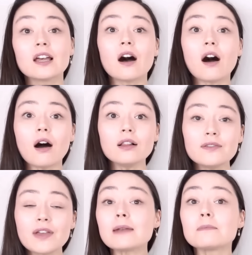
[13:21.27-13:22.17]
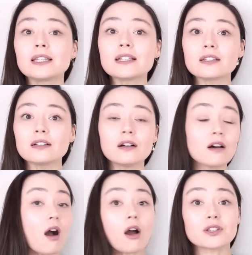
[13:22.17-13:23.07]
Olive and Melissa
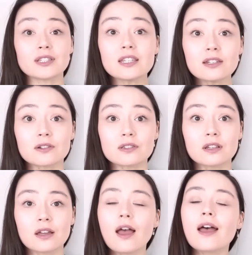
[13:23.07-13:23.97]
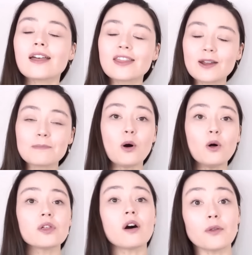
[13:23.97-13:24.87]
are sisters. They're
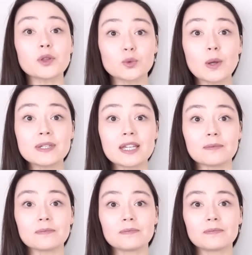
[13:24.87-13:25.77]
both on the swim team.